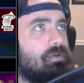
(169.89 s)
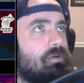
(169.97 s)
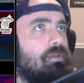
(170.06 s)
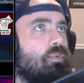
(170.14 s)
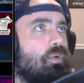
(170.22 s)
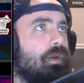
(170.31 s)
Who do
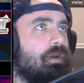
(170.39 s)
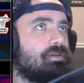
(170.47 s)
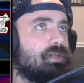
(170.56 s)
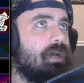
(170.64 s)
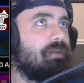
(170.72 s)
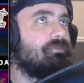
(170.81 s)
the
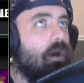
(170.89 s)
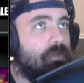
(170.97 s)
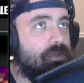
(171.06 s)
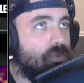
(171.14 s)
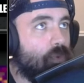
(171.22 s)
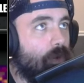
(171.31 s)
Warriors have? Oh,
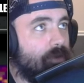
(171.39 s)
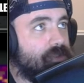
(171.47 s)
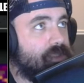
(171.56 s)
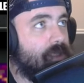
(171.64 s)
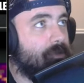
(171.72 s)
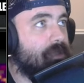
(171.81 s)
this Warriors
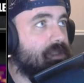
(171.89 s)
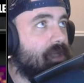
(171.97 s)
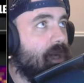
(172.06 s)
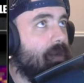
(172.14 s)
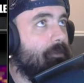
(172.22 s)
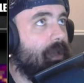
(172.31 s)
team is
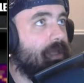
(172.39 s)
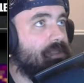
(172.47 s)
not bad.